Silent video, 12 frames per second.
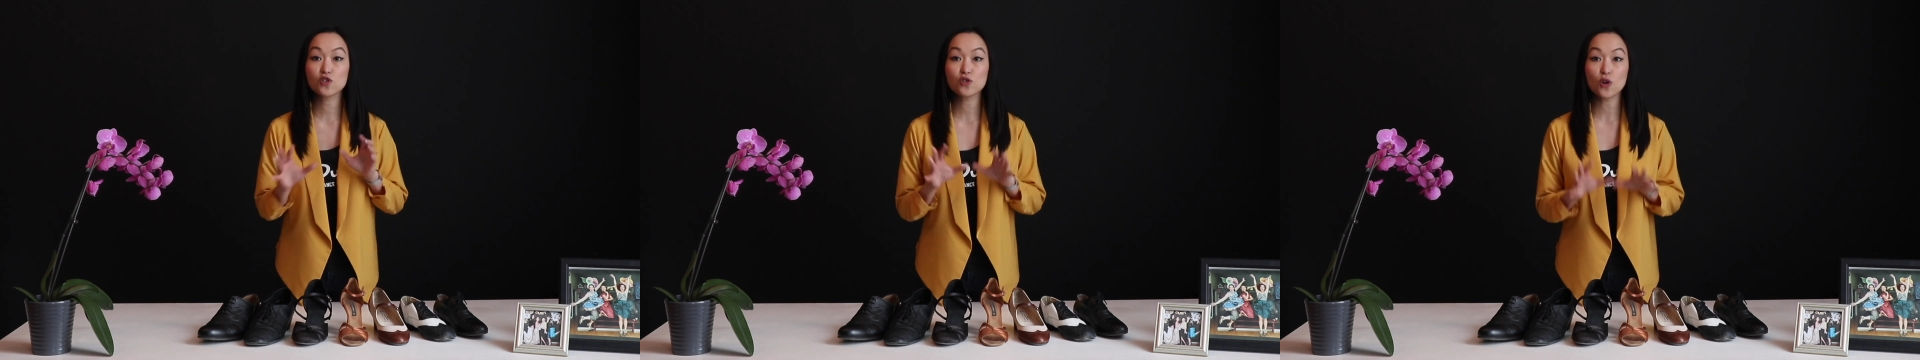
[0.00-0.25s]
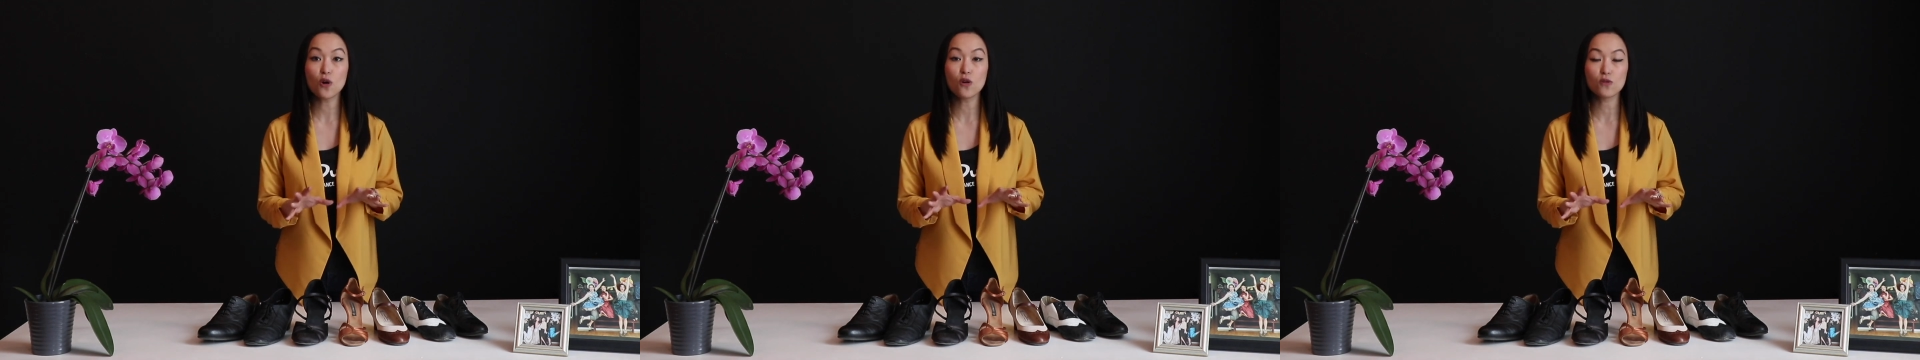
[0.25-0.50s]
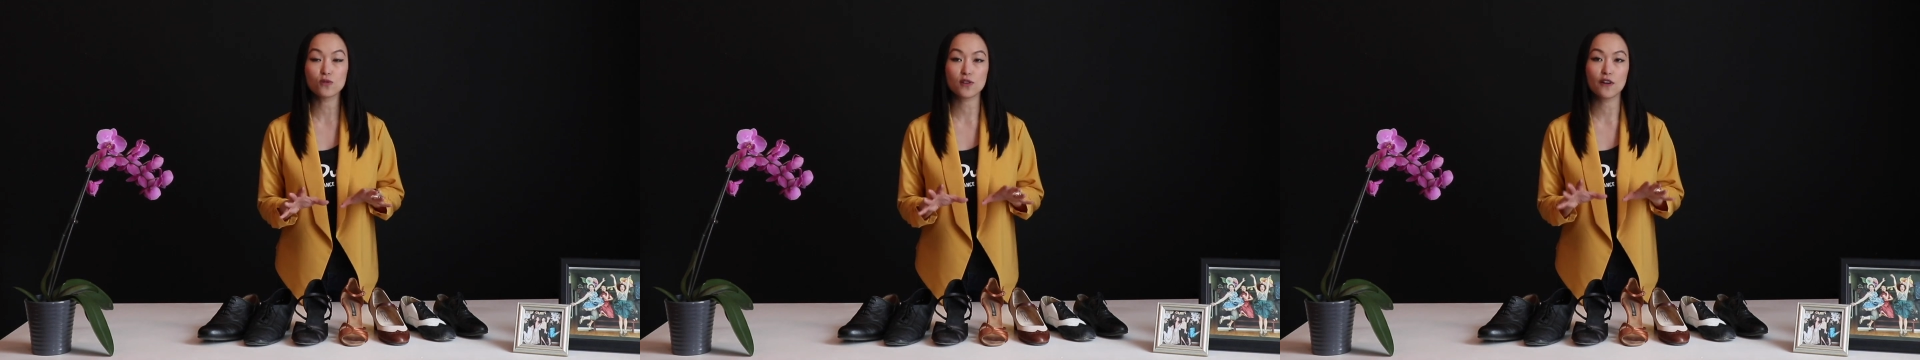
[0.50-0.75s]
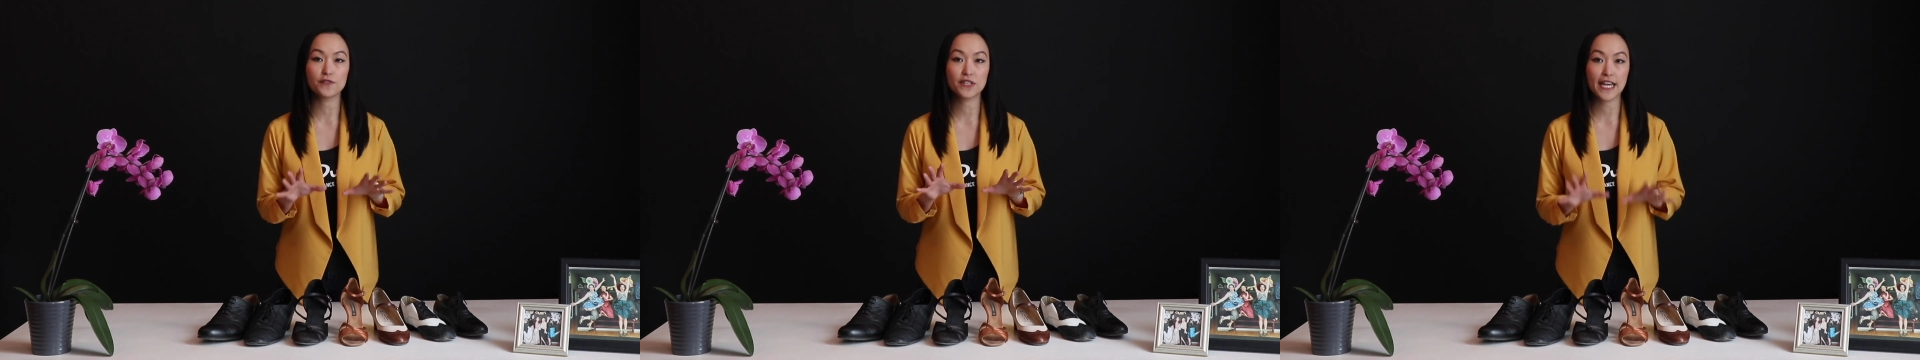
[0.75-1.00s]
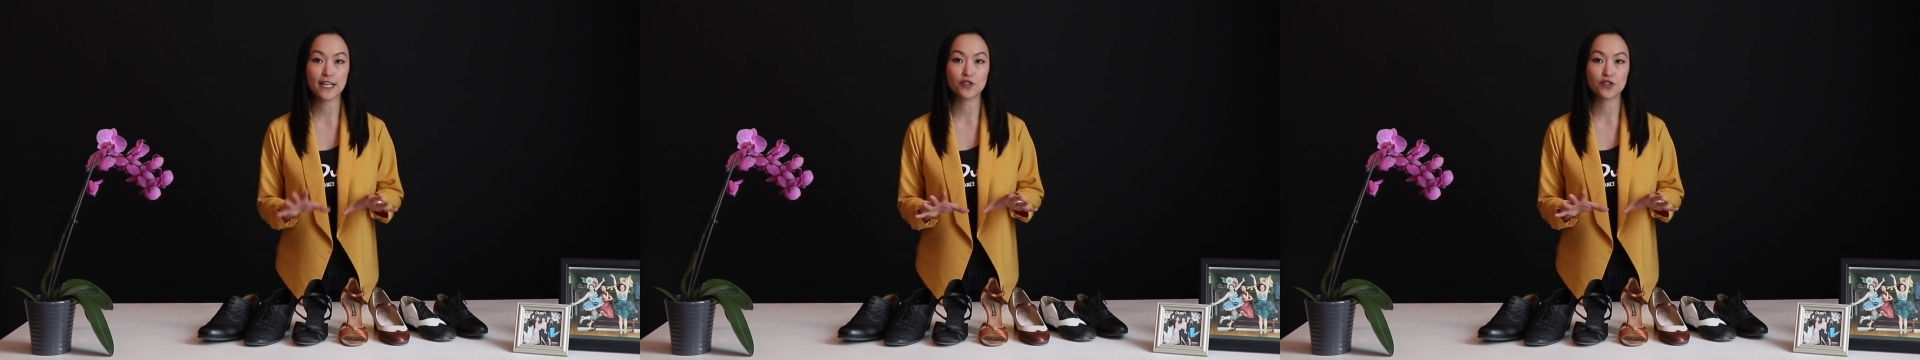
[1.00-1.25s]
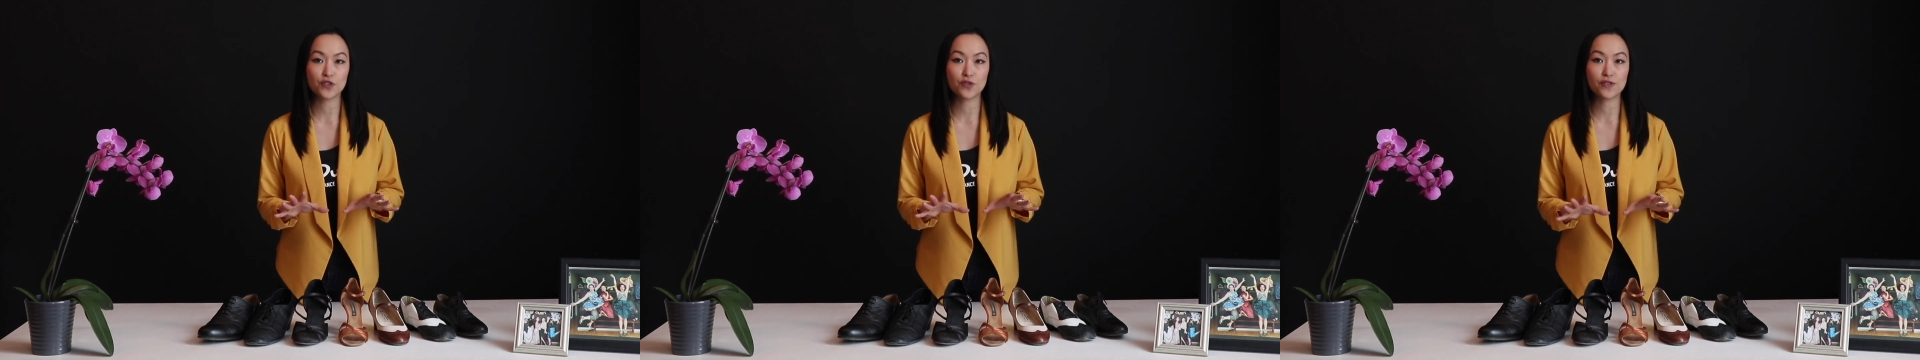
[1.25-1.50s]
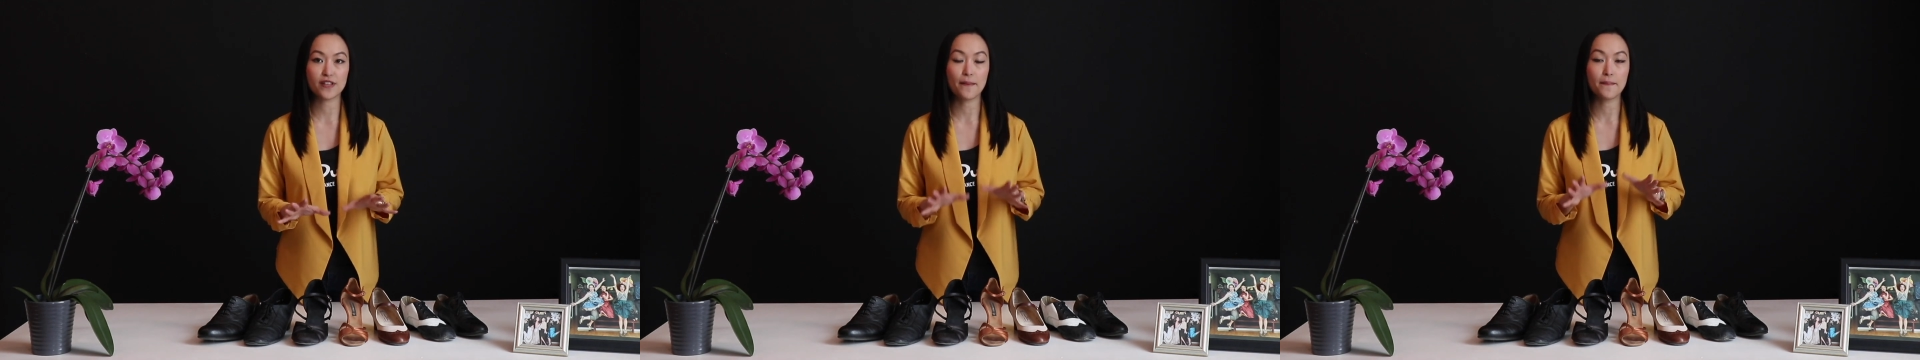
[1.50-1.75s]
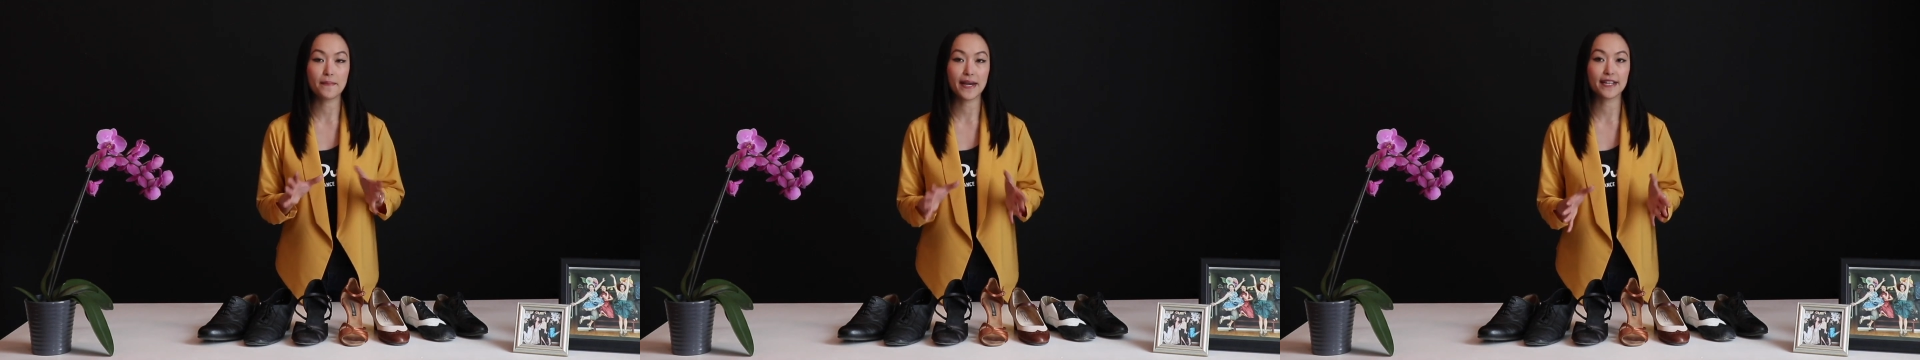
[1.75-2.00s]
soles of dance shoes are
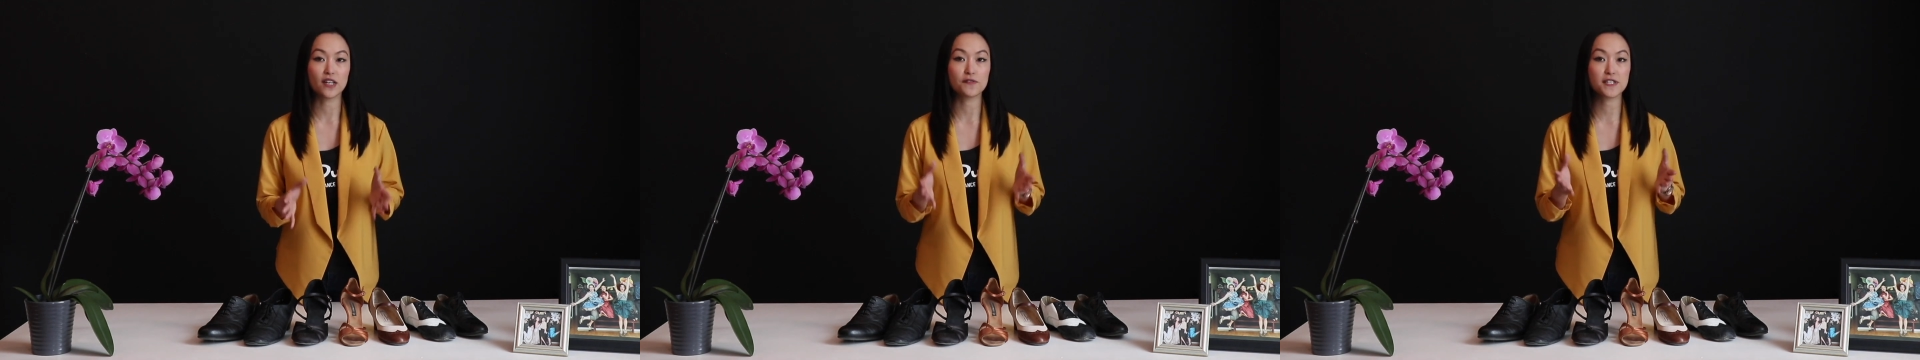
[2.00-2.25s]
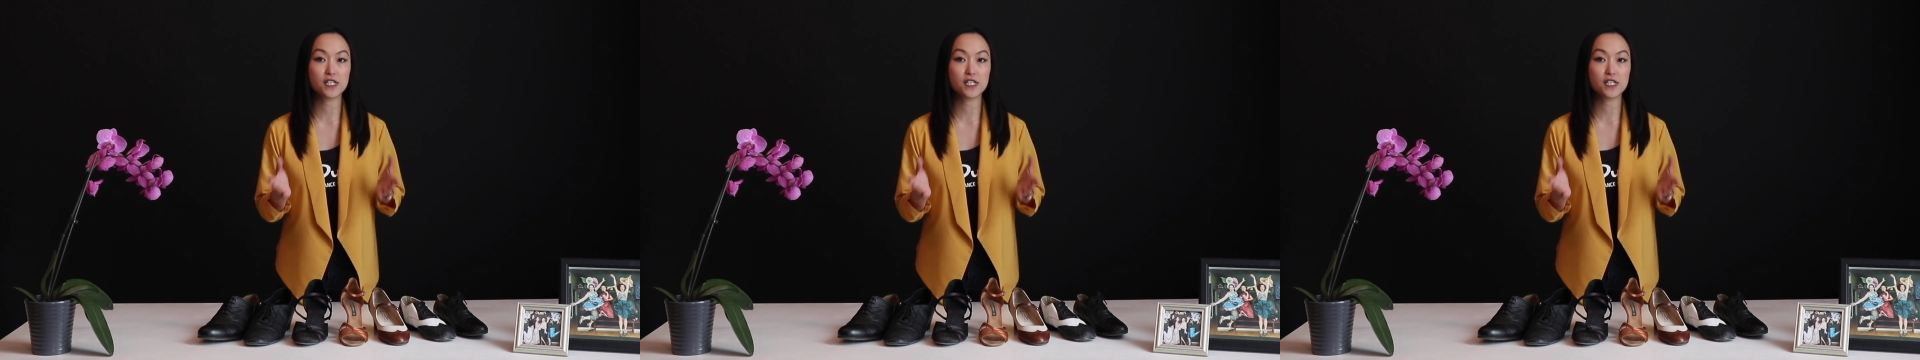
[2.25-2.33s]
made of